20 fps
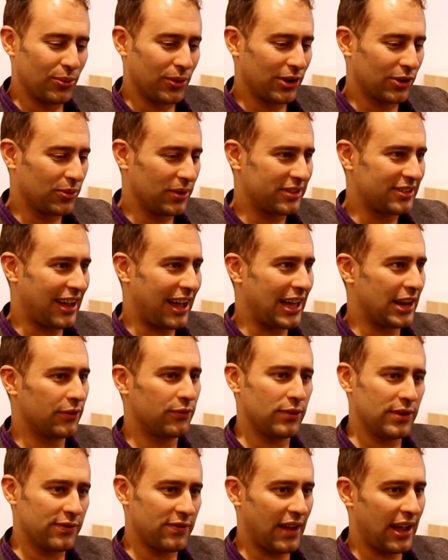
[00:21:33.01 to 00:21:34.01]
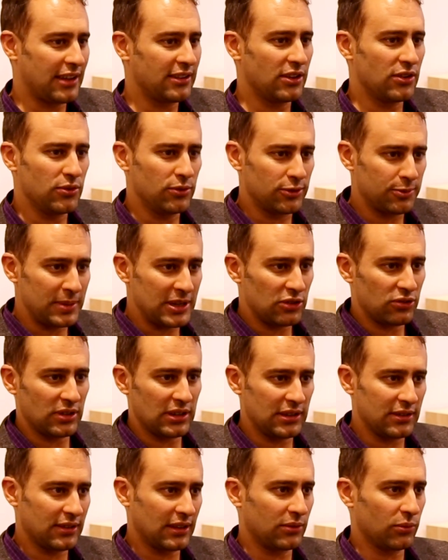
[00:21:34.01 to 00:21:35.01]
work with Todd if we find a new
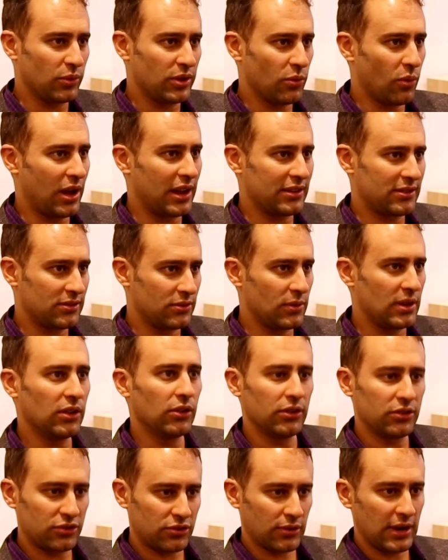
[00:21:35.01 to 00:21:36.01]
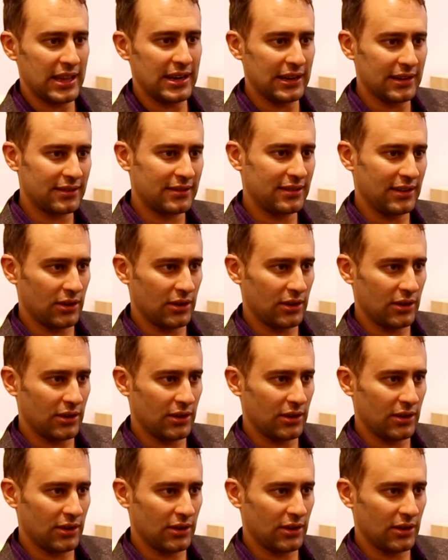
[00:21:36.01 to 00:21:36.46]
species and we want to illustrate it,